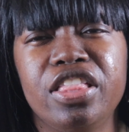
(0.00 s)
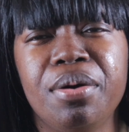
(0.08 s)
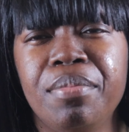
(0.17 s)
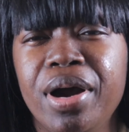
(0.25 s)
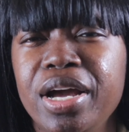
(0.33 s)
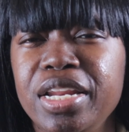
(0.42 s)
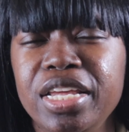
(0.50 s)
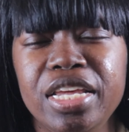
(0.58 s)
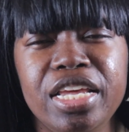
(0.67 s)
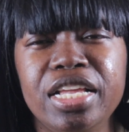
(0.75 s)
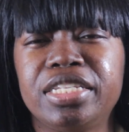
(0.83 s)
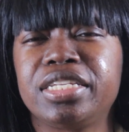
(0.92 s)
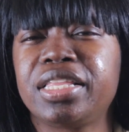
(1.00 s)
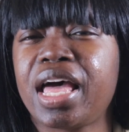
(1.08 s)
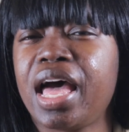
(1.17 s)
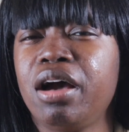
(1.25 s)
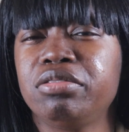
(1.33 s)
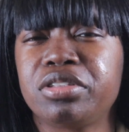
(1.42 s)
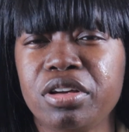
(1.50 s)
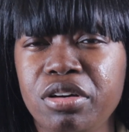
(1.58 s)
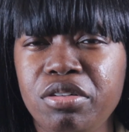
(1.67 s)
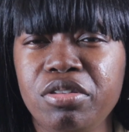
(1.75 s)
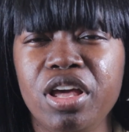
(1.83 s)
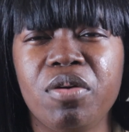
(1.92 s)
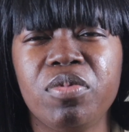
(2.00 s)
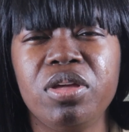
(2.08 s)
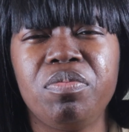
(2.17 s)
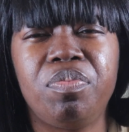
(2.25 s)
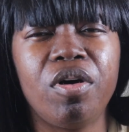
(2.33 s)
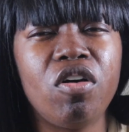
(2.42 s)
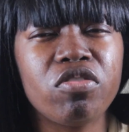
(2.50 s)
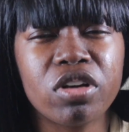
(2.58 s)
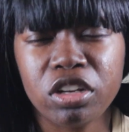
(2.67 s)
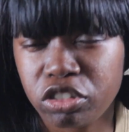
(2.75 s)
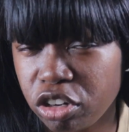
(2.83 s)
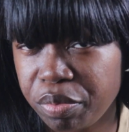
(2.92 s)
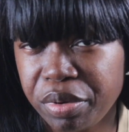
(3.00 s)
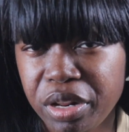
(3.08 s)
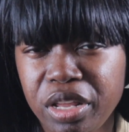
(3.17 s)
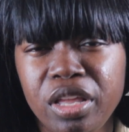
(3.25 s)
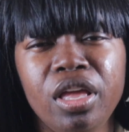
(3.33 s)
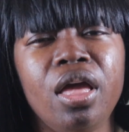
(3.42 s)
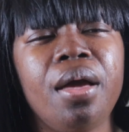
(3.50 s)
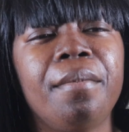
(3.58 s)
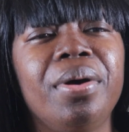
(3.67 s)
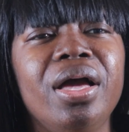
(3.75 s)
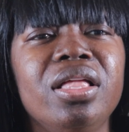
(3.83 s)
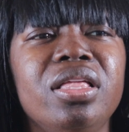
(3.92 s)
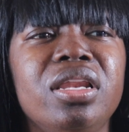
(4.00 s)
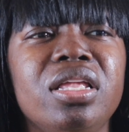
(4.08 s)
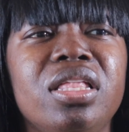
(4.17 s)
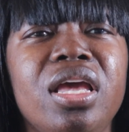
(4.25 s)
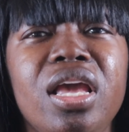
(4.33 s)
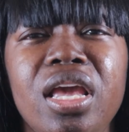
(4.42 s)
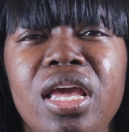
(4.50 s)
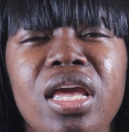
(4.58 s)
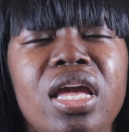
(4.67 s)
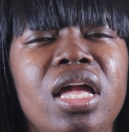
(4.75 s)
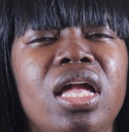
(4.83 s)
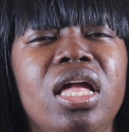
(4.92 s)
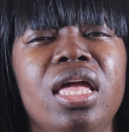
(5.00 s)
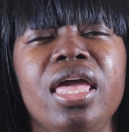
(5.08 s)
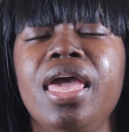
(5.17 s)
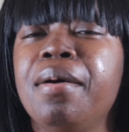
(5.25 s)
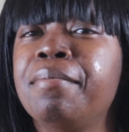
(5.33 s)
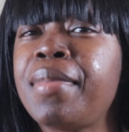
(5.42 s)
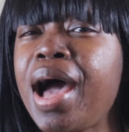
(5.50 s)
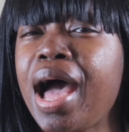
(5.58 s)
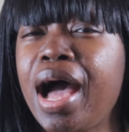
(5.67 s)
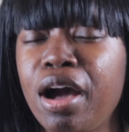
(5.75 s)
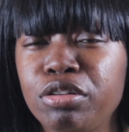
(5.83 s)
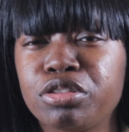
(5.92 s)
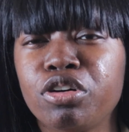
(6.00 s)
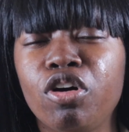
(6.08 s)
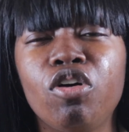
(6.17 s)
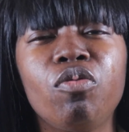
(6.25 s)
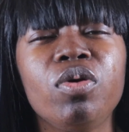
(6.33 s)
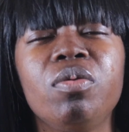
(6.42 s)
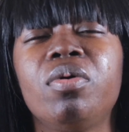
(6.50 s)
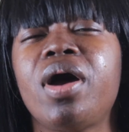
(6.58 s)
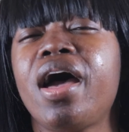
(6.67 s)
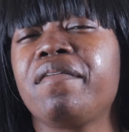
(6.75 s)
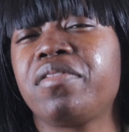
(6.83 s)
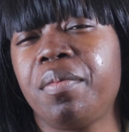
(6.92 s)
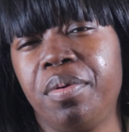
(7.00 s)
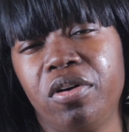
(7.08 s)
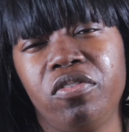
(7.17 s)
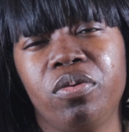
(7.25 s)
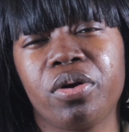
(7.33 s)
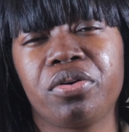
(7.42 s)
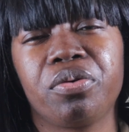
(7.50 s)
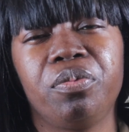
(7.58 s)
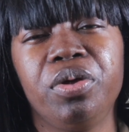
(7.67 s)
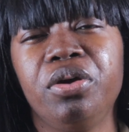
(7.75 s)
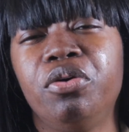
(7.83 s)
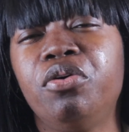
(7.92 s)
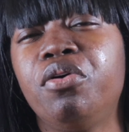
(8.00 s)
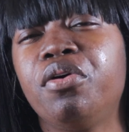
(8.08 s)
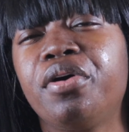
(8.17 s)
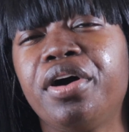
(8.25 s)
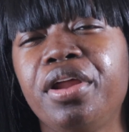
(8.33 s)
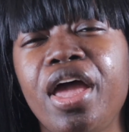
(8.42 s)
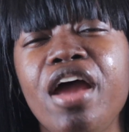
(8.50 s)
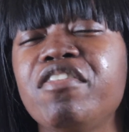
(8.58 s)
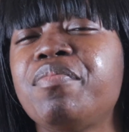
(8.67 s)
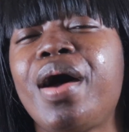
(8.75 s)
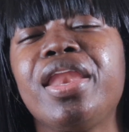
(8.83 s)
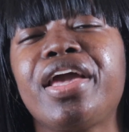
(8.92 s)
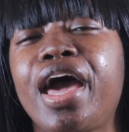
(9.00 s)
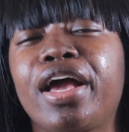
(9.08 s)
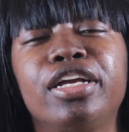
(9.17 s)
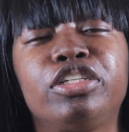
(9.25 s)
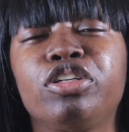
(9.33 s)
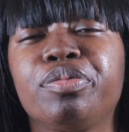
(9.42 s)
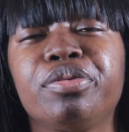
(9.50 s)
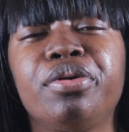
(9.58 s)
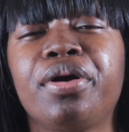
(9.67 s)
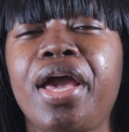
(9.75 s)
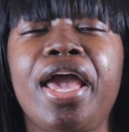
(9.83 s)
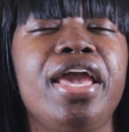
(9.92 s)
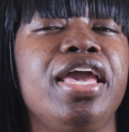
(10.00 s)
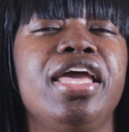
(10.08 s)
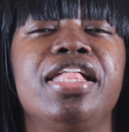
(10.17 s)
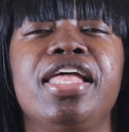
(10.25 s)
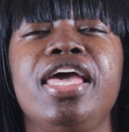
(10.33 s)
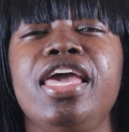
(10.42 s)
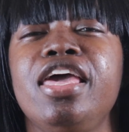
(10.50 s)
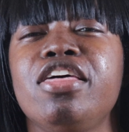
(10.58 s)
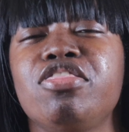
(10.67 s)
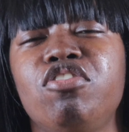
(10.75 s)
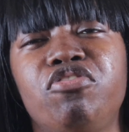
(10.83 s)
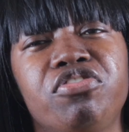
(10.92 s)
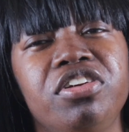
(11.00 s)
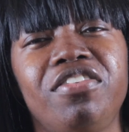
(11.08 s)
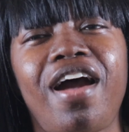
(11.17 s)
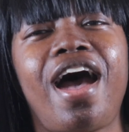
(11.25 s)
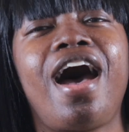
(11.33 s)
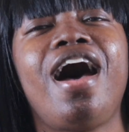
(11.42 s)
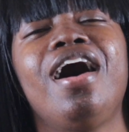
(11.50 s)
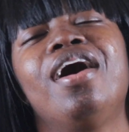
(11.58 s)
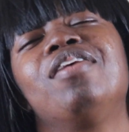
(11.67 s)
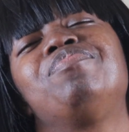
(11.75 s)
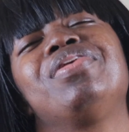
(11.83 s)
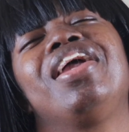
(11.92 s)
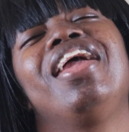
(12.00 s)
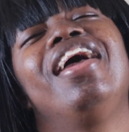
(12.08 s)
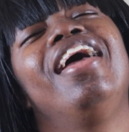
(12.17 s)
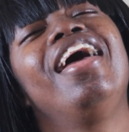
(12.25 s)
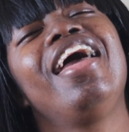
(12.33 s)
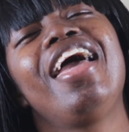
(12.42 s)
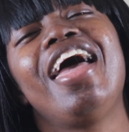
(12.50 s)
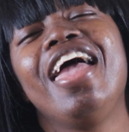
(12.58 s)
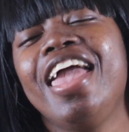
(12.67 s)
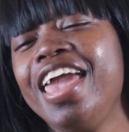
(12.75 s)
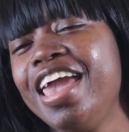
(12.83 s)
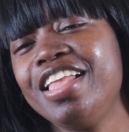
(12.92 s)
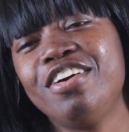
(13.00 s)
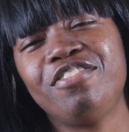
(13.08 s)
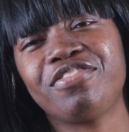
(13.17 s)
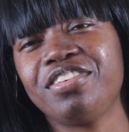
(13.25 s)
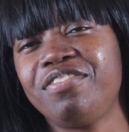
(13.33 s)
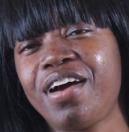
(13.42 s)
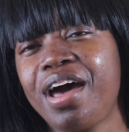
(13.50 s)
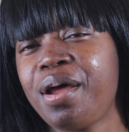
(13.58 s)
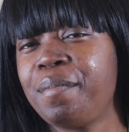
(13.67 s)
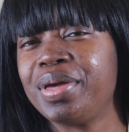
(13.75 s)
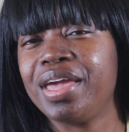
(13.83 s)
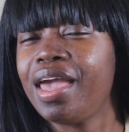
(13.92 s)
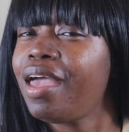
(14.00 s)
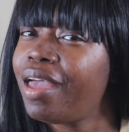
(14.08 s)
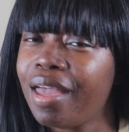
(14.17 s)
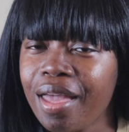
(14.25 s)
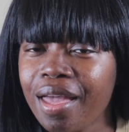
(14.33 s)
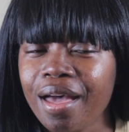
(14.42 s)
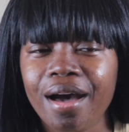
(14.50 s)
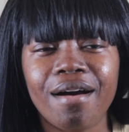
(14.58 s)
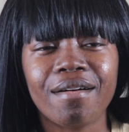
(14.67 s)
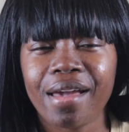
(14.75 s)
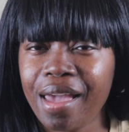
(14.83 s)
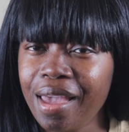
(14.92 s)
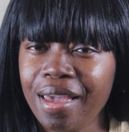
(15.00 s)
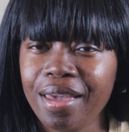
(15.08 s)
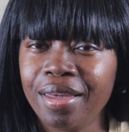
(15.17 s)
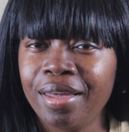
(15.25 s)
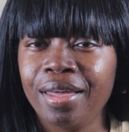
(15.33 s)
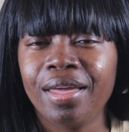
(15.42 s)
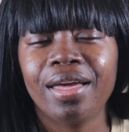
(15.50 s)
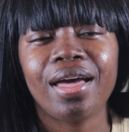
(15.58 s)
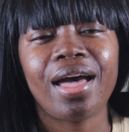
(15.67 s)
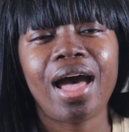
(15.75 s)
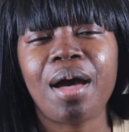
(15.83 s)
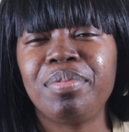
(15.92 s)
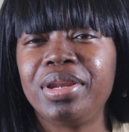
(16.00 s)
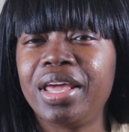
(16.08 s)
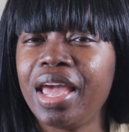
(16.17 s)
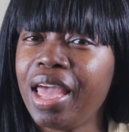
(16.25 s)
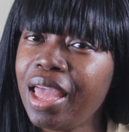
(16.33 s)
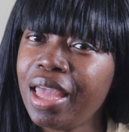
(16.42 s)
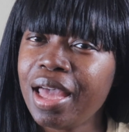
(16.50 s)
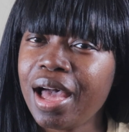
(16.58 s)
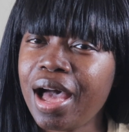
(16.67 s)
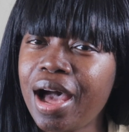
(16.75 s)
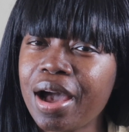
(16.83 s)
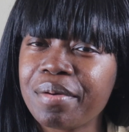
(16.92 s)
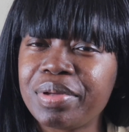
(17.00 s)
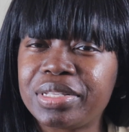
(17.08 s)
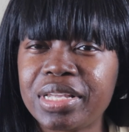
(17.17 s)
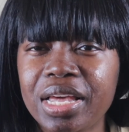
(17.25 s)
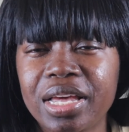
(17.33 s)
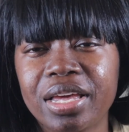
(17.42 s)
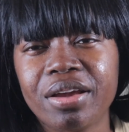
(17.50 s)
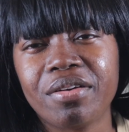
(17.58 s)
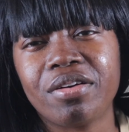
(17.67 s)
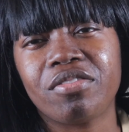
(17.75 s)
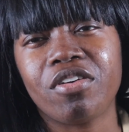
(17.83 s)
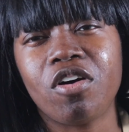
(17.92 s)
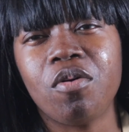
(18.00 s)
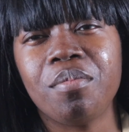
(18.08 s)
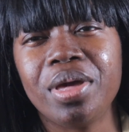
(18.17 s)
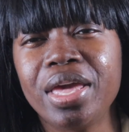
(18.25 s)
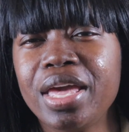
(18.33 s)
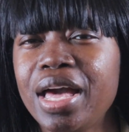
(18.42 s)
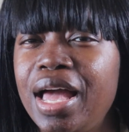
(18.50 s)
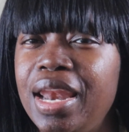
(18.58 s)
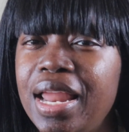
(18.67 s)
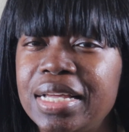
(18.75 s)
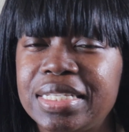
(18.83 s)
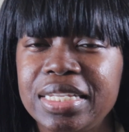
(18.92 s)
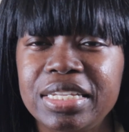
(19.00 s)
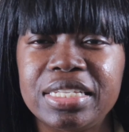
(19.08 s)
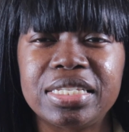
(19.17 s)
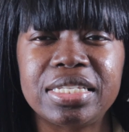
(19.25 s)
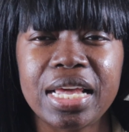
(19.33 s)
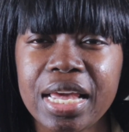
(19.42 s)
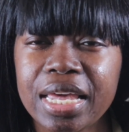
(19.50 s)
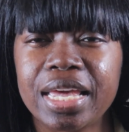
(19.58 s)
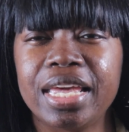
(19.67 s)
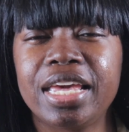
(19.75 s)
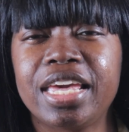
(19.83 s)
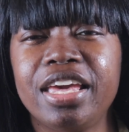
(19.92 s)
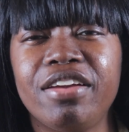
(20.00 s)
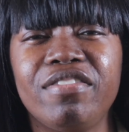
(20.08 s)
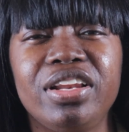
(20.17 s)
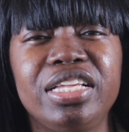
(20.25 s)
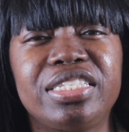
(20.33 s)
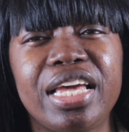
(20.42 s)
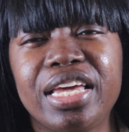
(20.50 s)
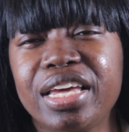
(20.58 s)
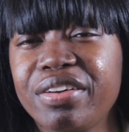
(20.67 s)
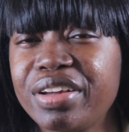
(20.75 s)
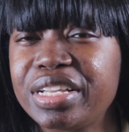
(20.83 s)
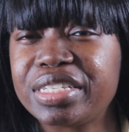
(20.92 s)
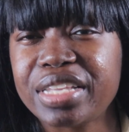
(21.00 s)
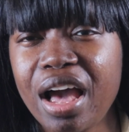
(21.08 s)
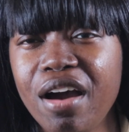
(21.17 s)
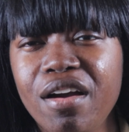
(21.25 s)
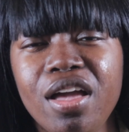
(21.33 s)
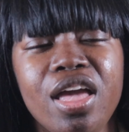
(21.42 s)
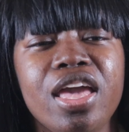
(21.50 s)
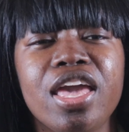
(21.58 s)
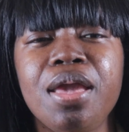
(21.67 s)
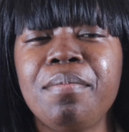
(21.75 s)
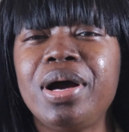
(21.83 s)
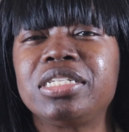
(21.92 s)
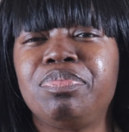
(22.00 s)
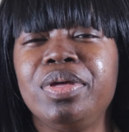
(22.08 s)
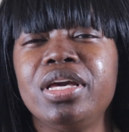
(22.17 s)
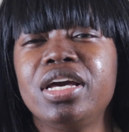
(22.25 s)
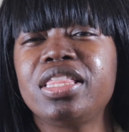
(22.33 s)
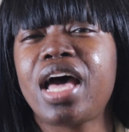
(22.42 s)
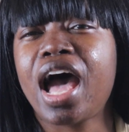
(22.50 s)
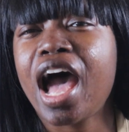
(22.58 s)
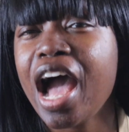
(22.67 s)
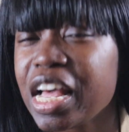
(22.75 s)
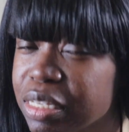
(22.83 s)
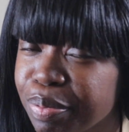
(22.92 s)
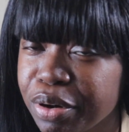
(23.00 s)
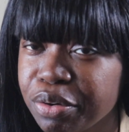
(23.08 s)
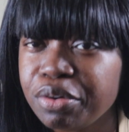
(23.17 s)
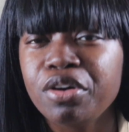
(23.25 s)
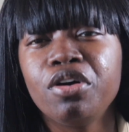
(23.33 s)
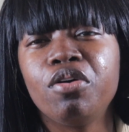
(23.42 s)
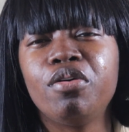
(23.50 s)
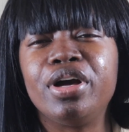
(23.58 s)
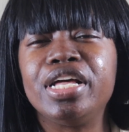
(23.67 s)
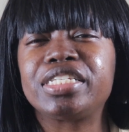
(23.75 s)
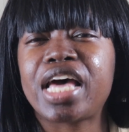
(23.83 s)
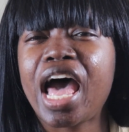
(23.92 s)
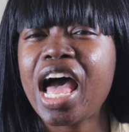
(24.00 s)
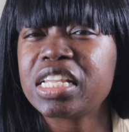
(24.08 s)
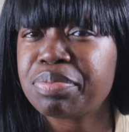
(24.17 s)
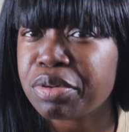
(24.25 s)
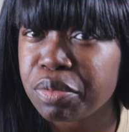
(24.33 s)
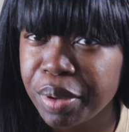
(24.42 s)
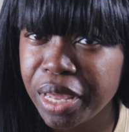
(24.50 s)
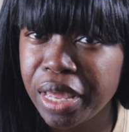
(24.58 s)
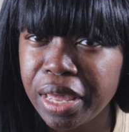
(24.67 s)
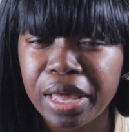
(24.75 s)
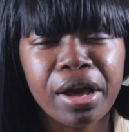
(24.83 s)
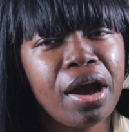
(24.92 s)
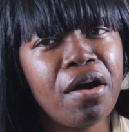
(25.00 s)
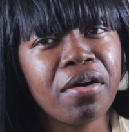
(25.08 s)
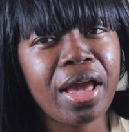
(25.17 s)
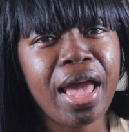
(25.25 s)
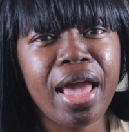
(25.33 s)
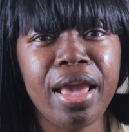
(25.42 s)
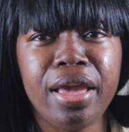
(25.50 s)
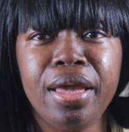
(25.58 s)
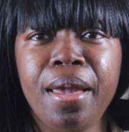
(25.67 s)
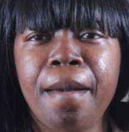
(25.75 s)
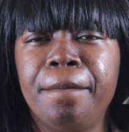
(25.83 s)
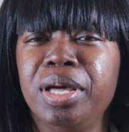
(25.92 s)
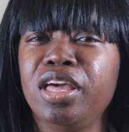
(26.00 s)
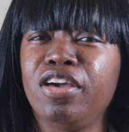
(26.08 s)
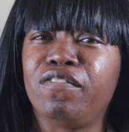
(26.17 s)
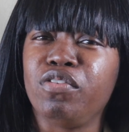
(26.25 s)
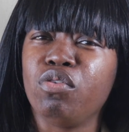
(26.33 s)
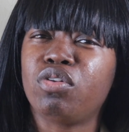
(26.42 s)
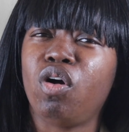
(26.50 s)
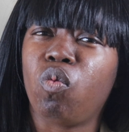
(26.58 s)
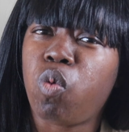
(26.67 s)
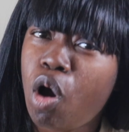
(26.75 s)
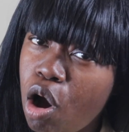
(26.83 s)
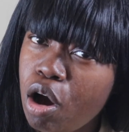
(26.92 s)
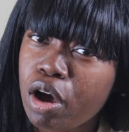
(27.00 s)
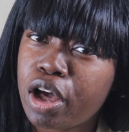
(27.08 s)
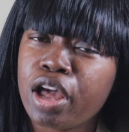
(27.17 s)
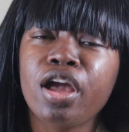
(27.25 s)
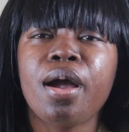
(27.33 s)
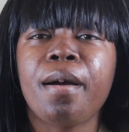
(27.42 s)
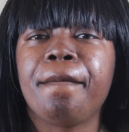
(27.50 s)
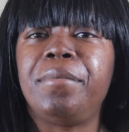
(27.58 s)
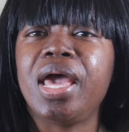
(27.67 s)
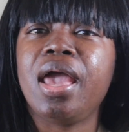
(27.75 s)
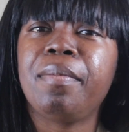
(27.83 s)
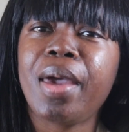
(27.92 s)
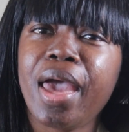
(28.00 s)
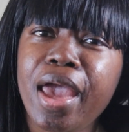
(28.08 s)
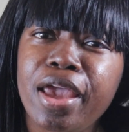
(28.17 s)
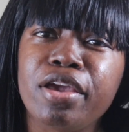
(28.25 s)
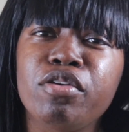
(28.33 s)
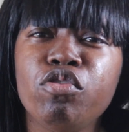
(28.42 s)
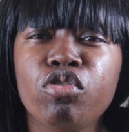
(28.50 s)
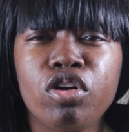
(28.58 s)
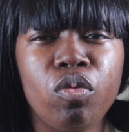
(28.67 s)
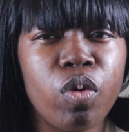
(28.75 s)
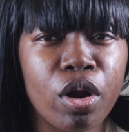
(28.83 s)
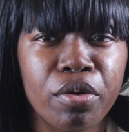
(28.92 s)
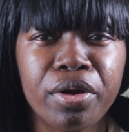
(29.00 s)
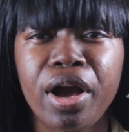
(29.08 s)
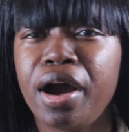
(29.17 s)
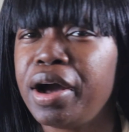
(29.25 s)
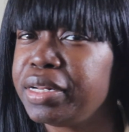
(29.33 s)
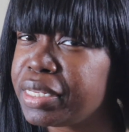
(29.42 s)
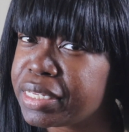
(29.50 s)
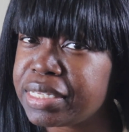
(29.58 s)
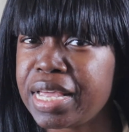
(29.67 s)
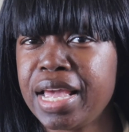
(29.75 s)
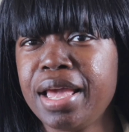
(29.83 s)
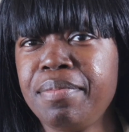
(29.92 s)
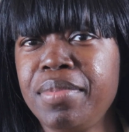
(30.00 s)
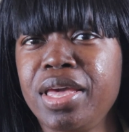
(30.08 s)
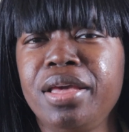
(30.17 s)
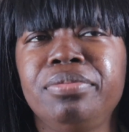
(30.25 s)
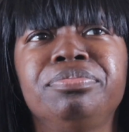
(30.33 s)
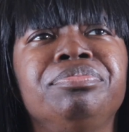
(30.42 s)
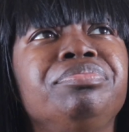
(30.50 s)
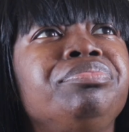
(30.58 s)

the money into the household and we both contributing, but at the end of the day, in my household, we will have to both work. We all, but everybody got to contribute, okay? And there ain't no free ride up in here. Ain't no free ride up in here, okay? I'll be dead. I'm going to be taking care of a grown man unless he's sick and he can't really take care of himself. He must be in the hospital on his hospital bed, okay? But if you could walk, baby, you could work. Understand me?